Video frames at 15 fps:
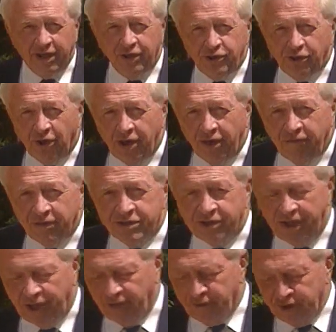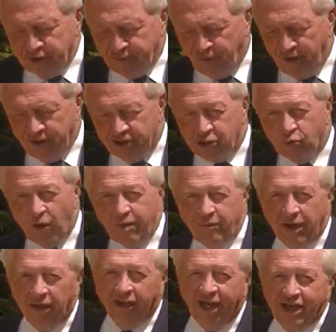enjoyed visiting Grosse Pointe's
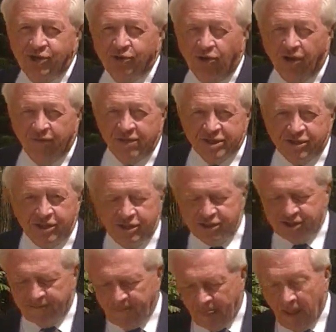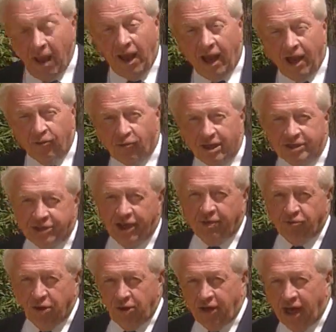sweeping lakeshore vistas and rustic
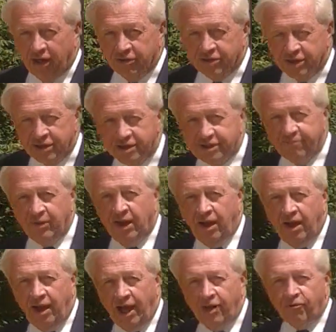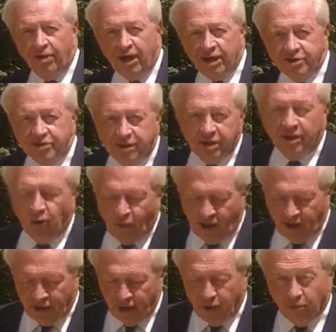roadhouses. Henry Hudson, a
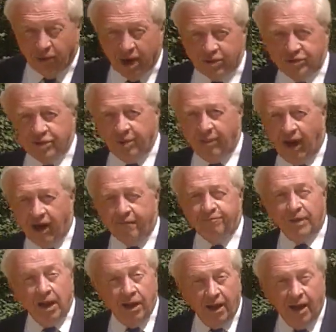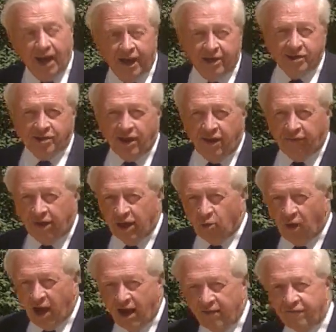well-known roustabout, and his lovely
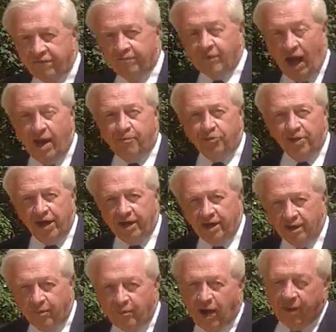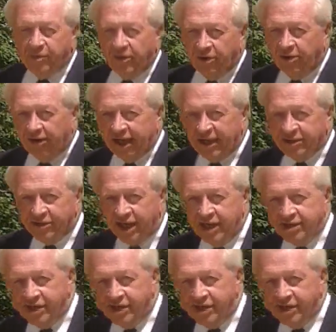wife operated a popular lakeside